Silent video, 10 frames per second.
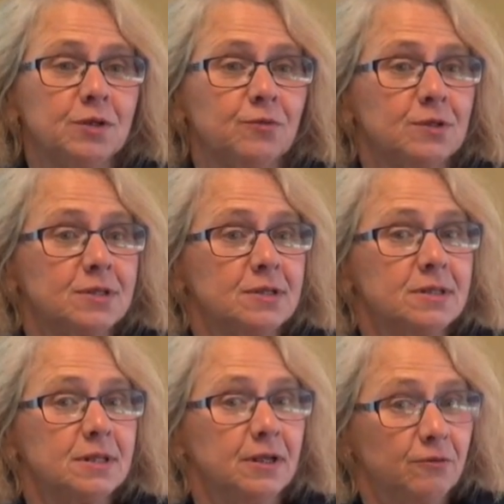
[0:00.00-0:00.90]

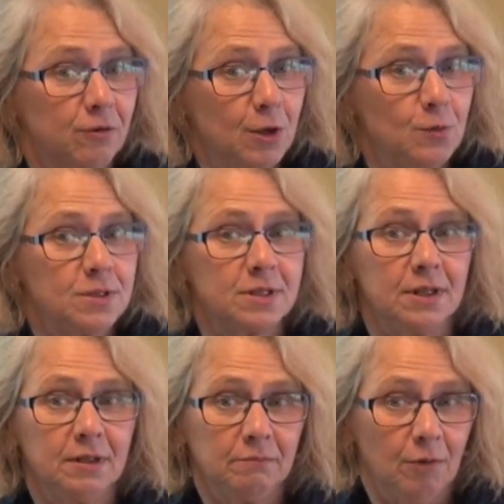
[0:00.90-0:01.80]
differences in
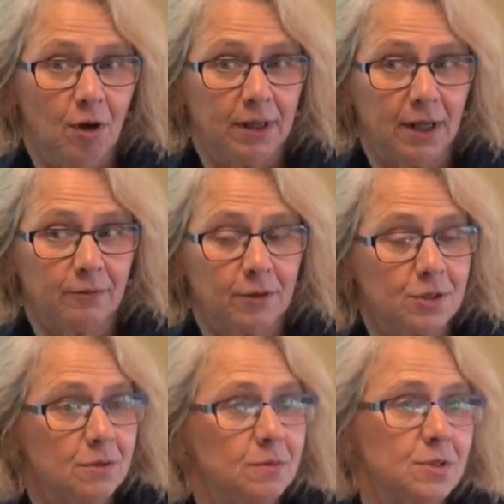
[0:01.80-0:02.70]
frequency on average.